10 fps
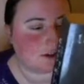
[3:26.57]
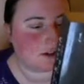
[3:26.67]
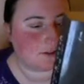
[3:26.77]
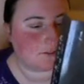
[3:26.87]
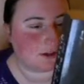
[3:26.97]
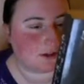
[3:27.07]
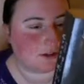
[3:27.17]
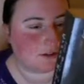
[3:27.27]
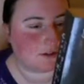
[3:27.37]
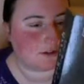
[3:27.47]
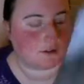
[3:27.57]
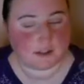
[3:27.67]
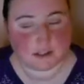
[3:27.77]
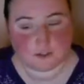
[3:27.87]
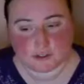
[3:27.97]
And I'm like, oh,
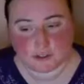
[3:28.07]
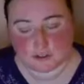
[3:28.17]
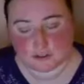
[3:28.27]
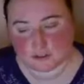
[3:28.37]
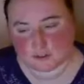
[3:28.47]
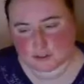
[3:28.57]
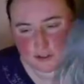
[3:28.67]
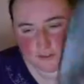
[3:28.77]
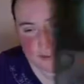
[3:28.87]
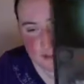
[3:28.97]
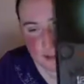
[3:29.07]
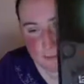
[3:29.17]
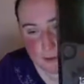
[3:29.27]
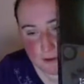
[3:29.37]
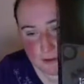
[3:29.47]
I have to get this. It was like
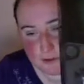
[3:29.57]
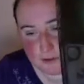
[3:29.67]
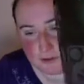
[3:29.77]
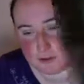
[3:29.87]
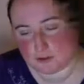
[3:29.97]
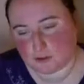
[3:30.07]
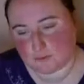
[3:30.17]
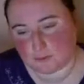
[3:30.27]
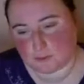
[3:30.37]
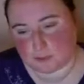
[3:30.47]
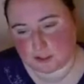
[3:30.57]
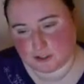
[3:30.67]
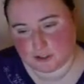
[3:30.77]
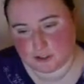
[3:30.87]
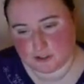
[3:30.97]
$15, and all the rest were like
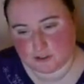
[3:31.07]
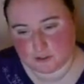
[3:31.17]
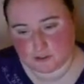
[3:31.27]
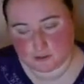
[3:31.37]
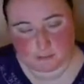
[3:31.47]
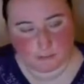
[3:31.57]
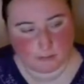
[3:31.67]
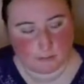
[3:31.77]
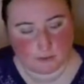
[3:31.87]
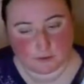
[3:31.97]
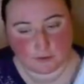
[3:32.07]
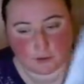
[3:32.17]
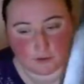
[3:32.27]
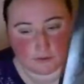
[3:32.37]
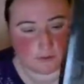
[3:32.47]
cheesy, crappy ones.
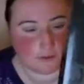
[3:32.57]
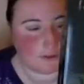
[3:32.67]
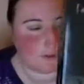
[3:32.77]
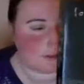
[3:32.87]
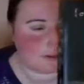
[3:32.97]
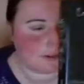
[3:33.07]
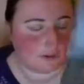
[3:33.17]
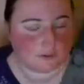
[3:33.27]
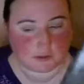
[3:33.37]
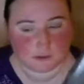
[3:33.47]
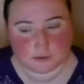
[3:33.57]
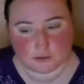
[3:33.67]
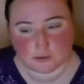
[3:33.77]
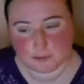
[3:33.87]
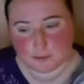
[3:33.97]
So I thought, this is really good,
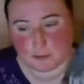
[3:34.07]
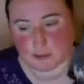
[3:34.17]
so I'm going to